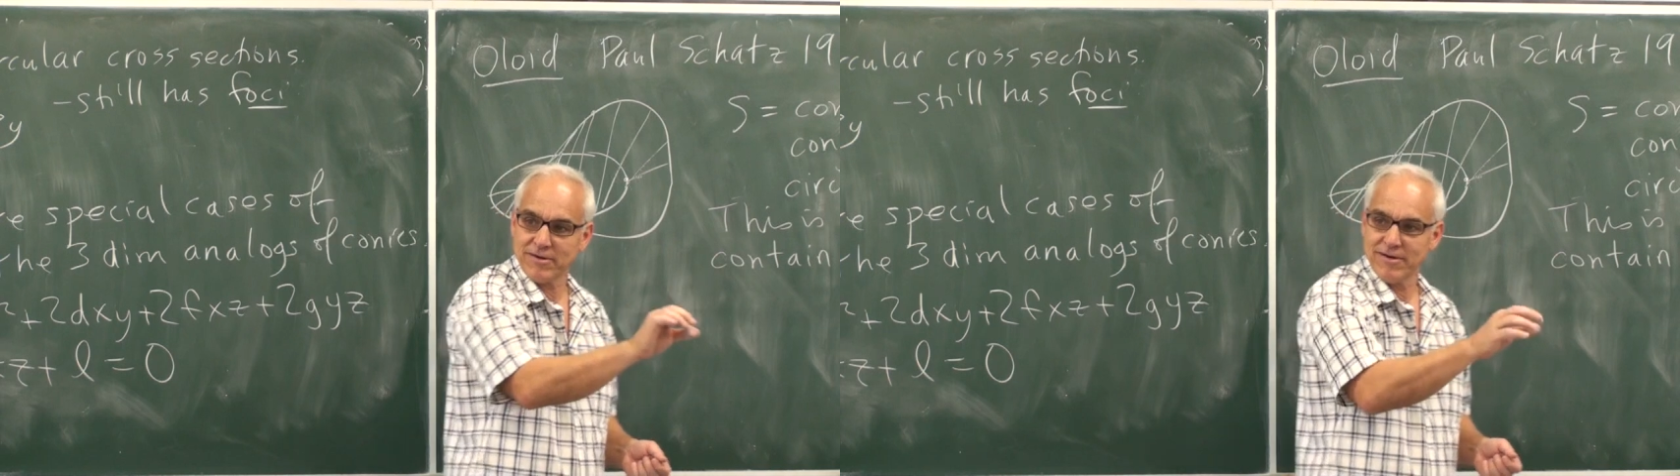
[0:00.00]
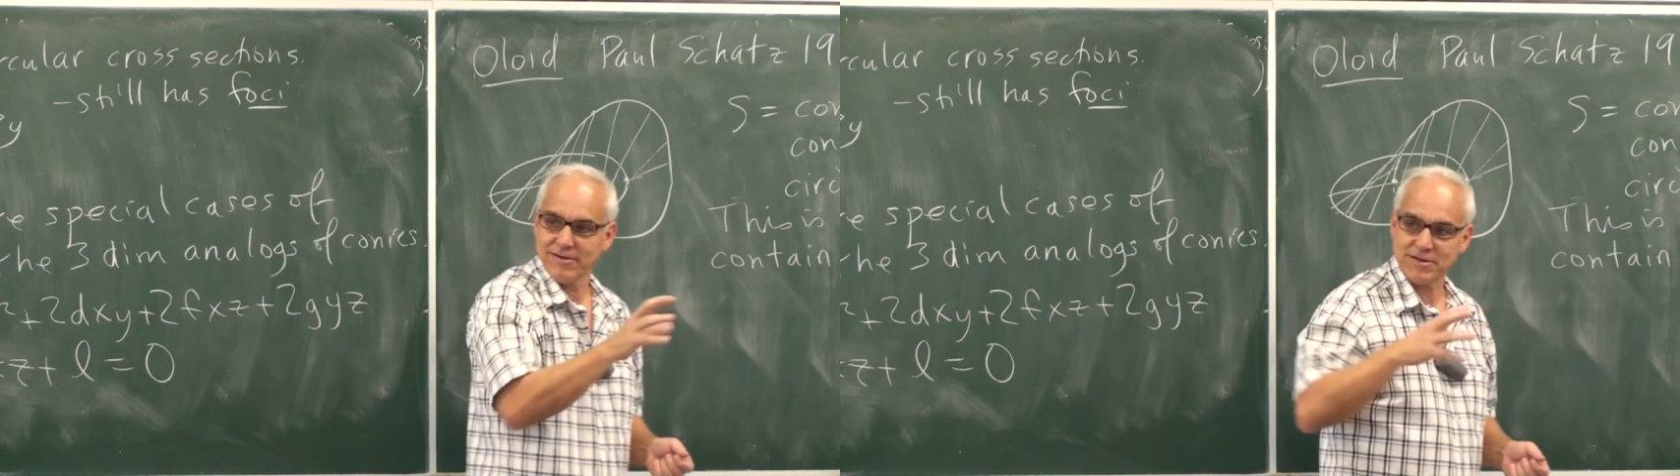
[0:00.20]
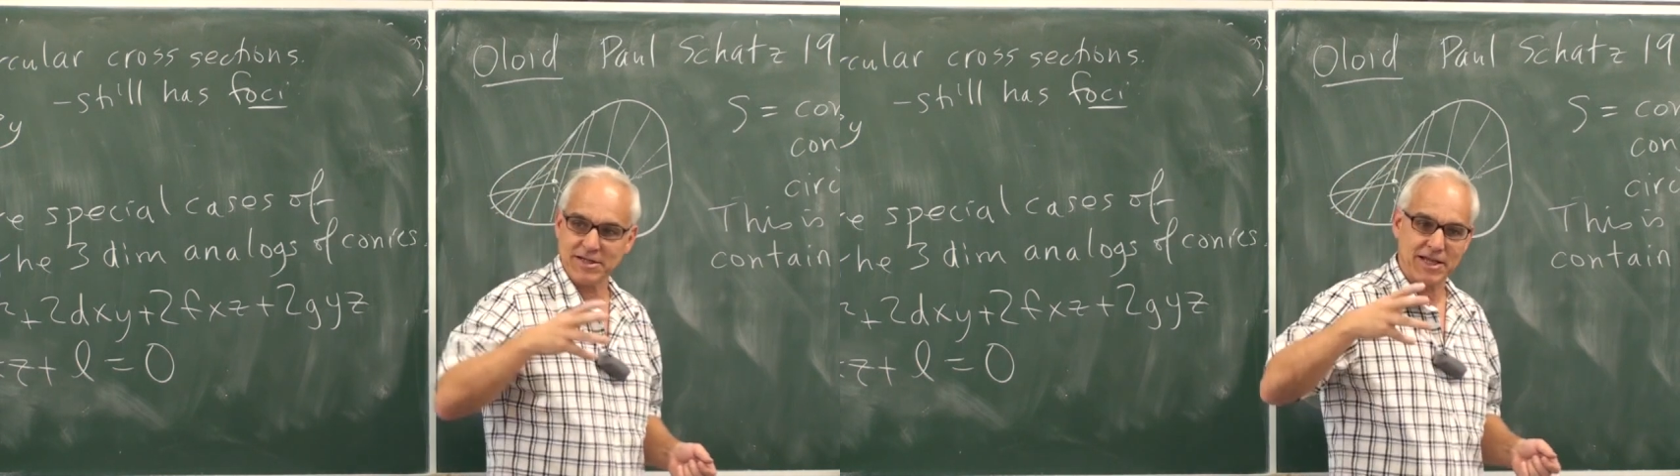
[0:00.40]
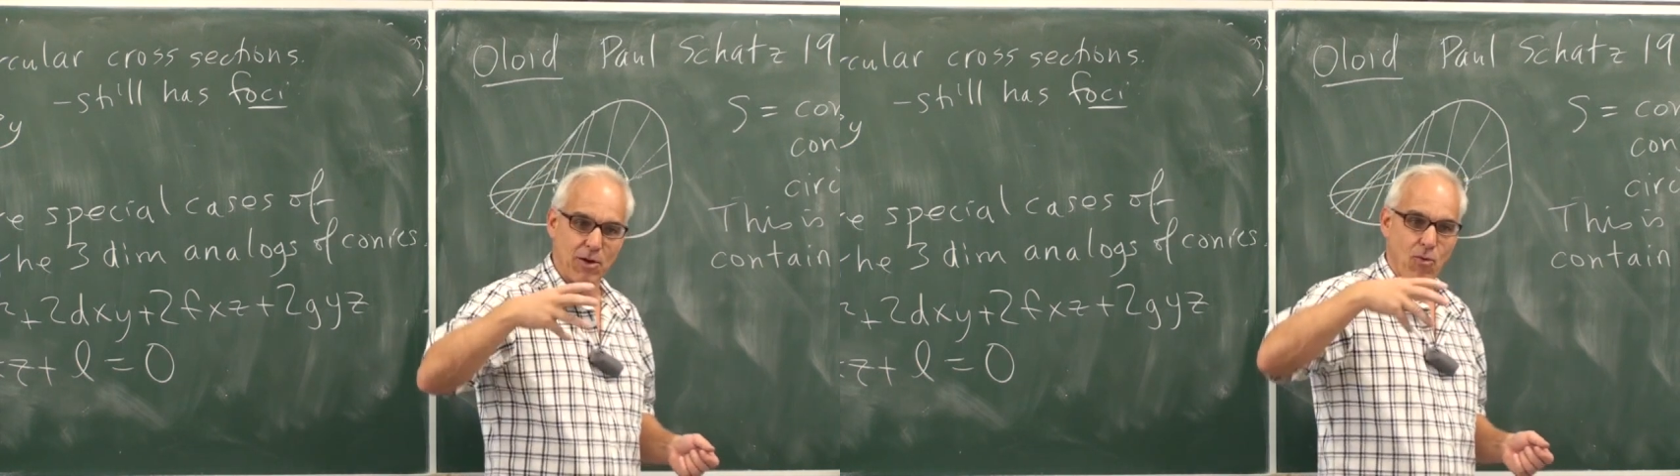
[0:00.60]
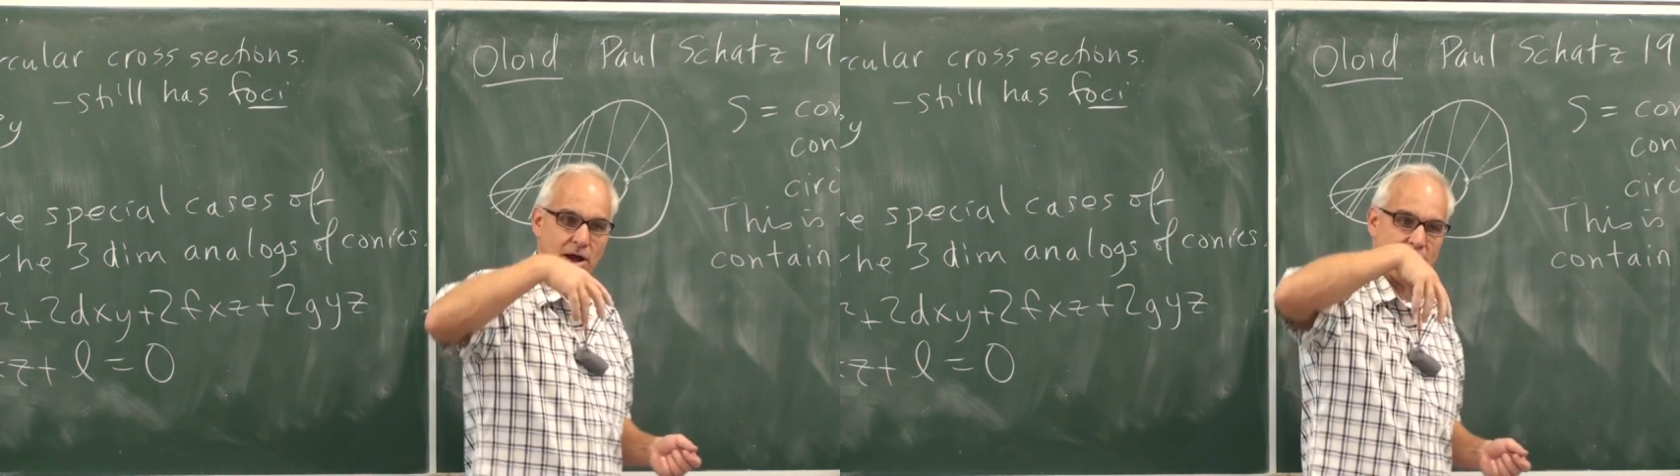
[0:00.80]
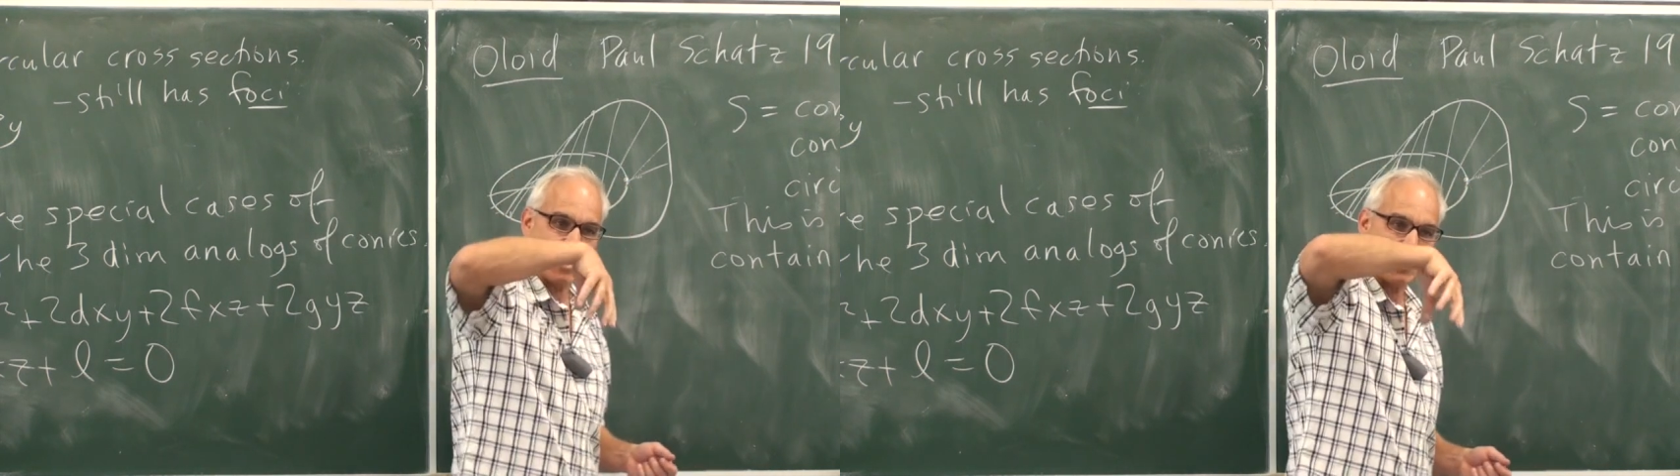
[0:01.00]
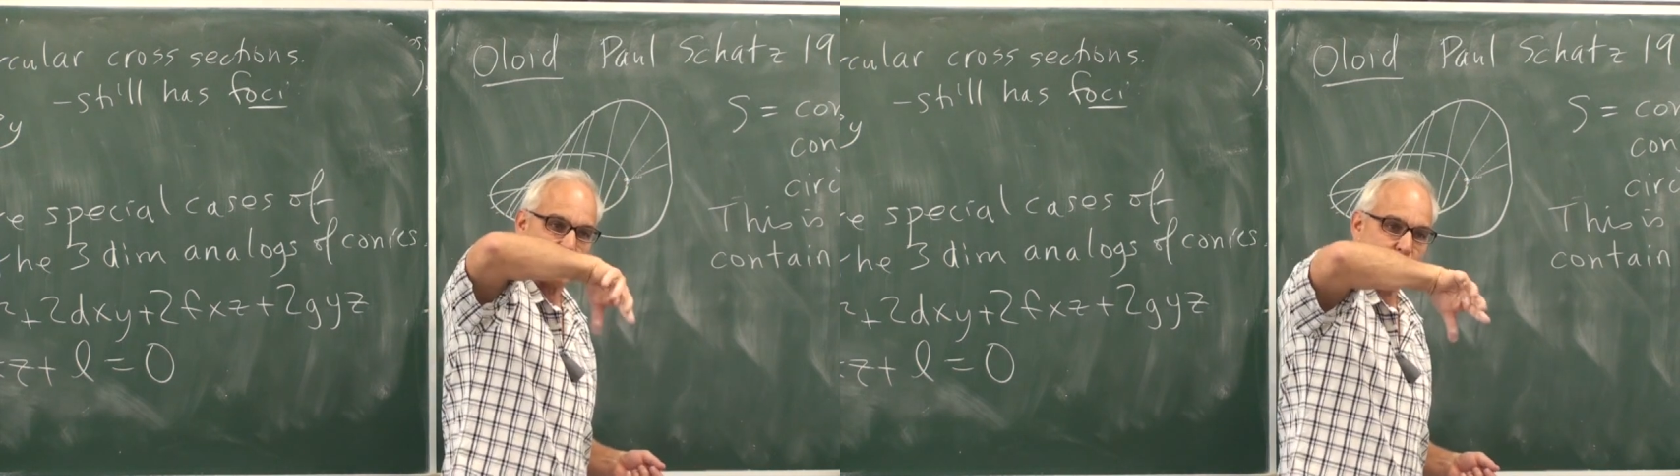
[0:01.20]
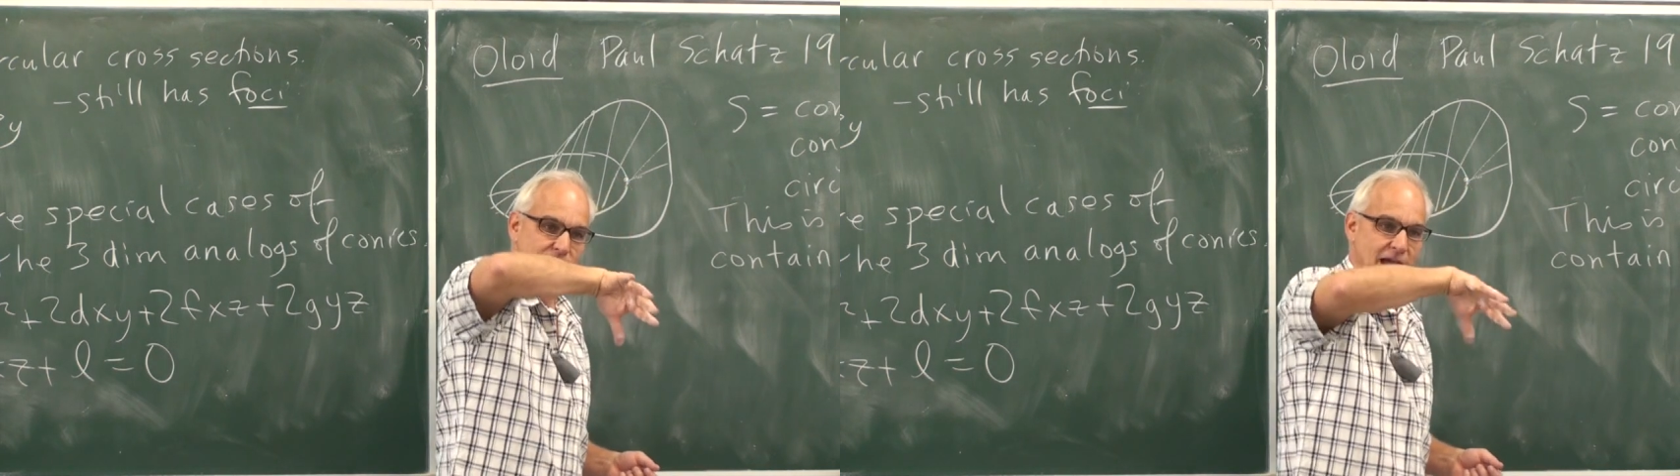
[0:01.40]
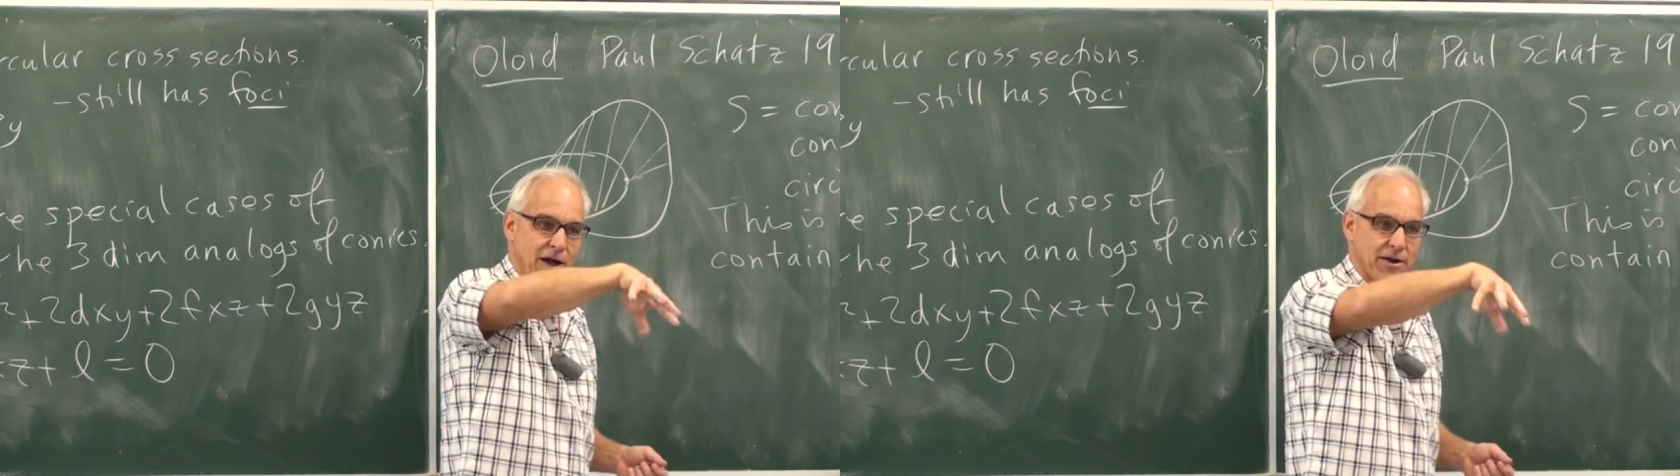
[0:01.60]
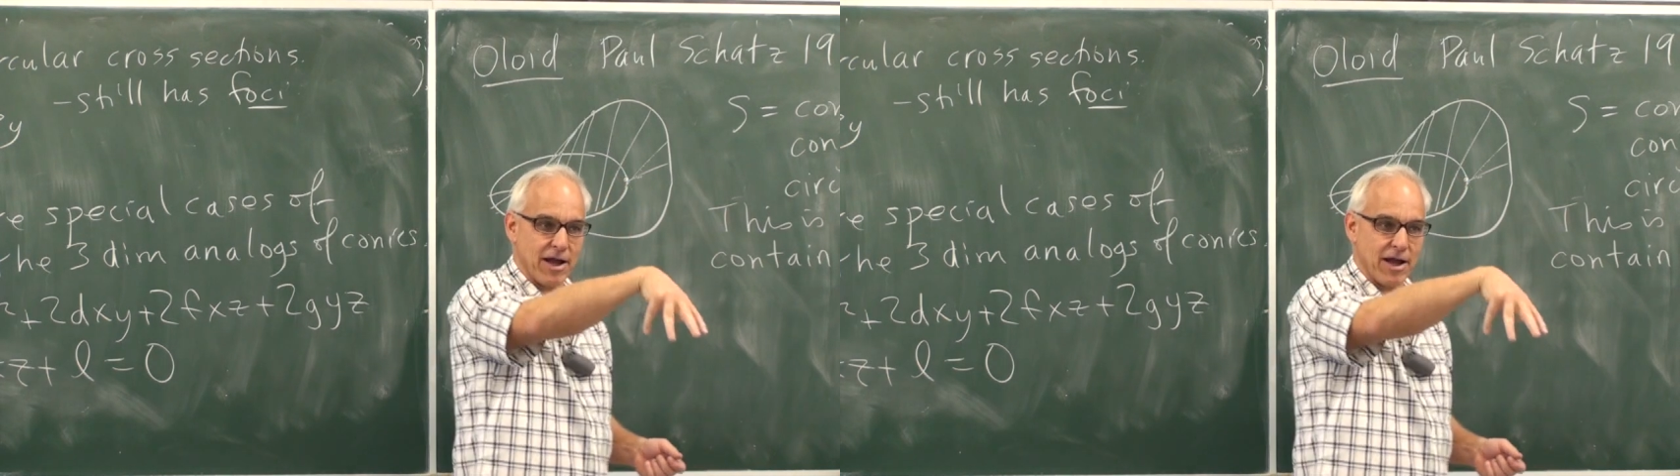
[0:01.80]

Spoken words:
So this thing, as it goes down,